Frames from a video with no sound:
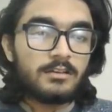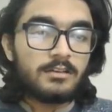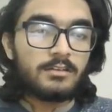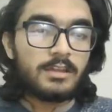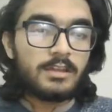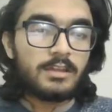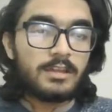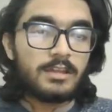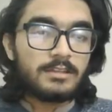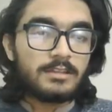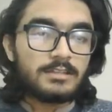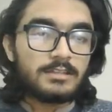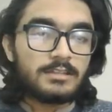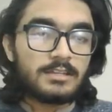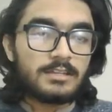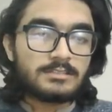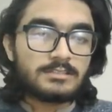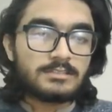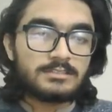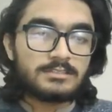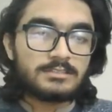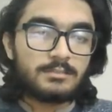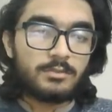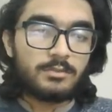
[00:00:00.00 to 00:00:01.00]
And the
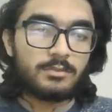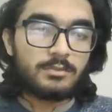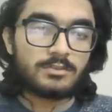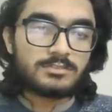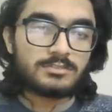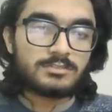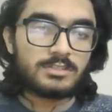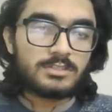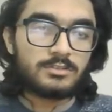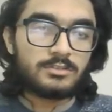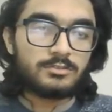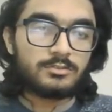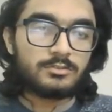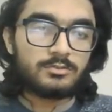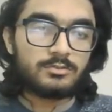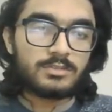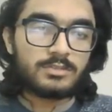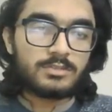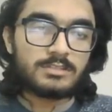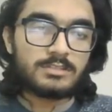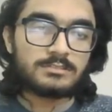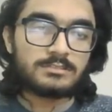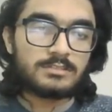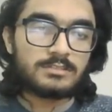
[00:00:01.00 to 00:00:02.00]
next is the box shadow. You
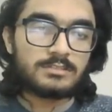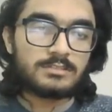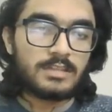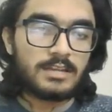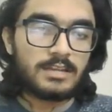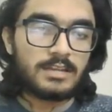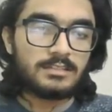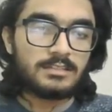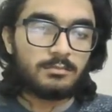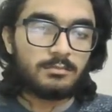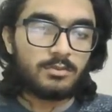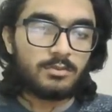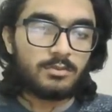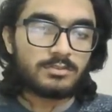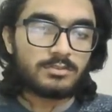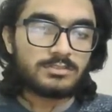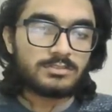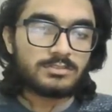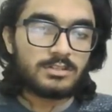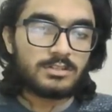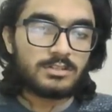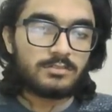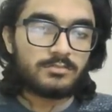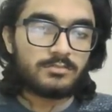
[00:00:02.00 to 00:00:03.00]
can add the box
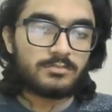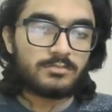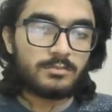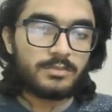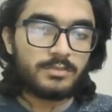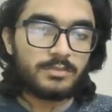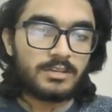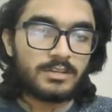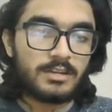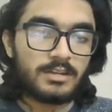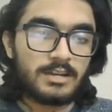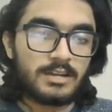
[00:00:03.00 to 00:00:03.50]
shadow from here.